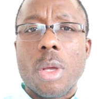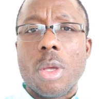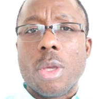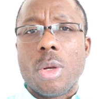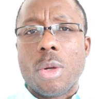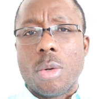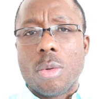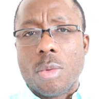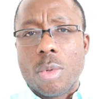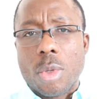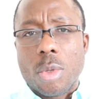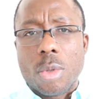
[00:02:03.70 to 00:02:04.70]

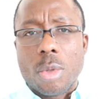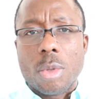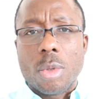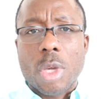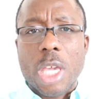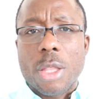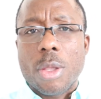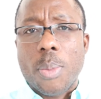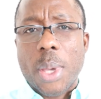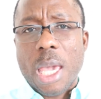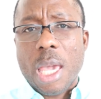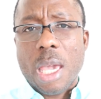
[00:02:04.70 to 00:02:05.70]
you get the
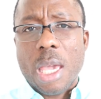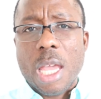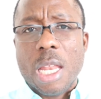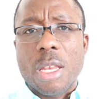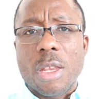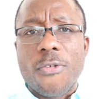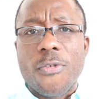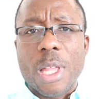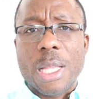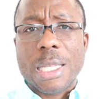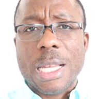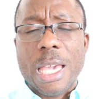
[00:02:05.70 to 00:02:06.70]
pay and it
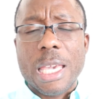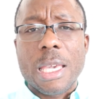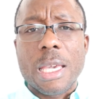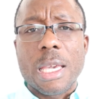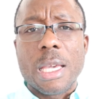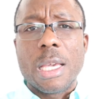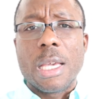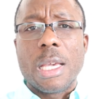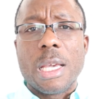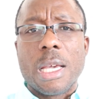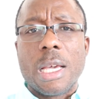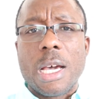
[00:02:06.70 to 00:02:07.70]
feels like
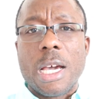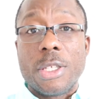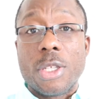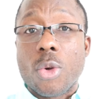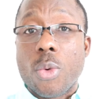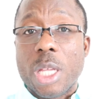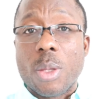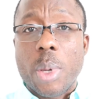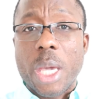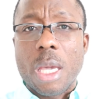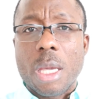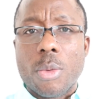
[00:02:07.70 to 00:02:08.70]
it's a great
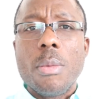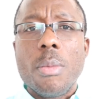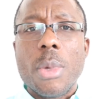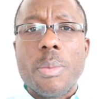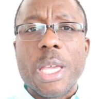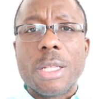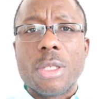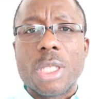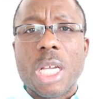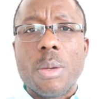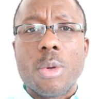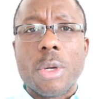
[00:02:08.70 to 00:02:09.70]
pay. Maybe at the
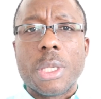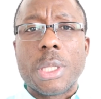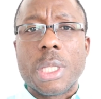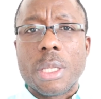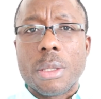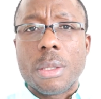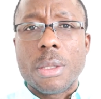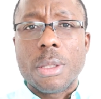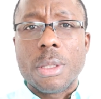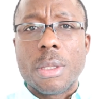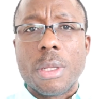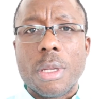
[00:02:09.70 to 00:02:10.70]
time you are single,
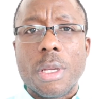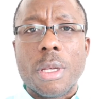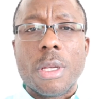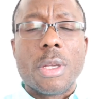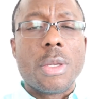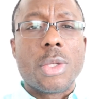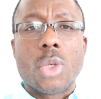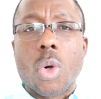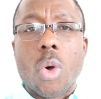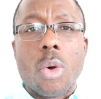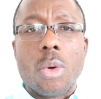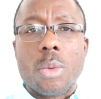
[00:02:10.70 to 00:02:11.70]

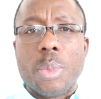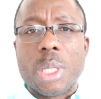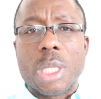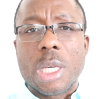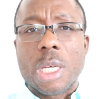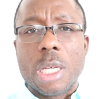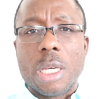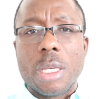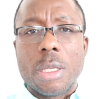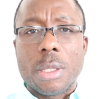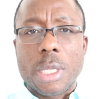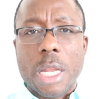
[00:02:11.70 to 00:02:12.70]
so basically
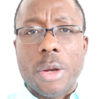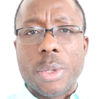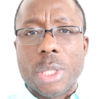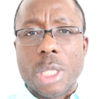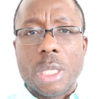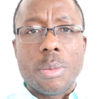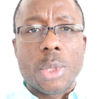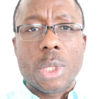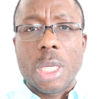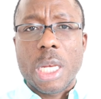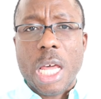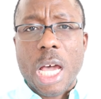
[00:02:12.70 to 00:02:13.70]
the salary seems
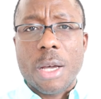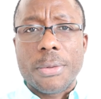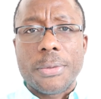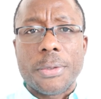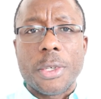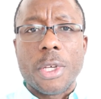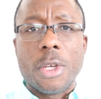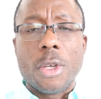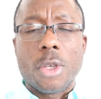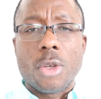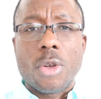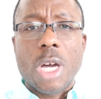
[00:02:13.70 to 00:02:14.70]
enough.
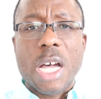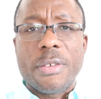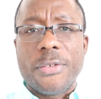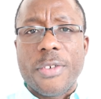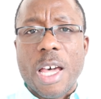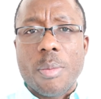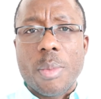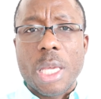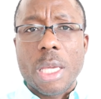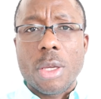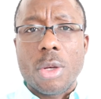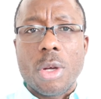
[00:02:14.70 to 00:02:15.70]
You don't have a
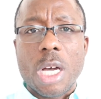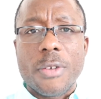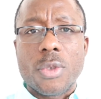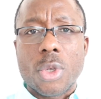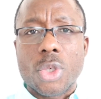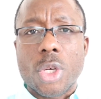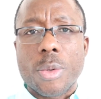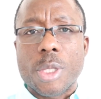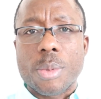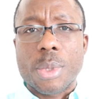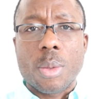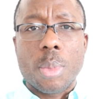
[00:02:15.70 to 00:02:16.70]
family, you don't have social
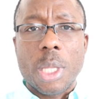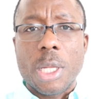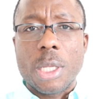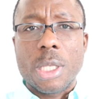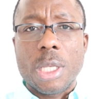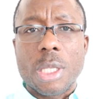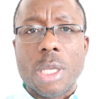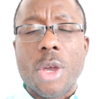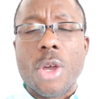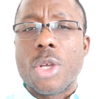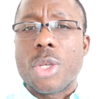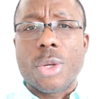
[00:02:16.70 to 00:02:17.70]
responsibilities,
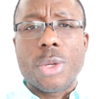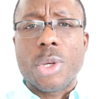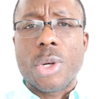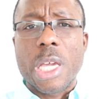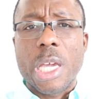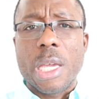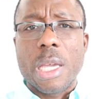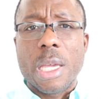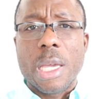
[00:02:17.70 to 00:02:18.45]
so it's okay.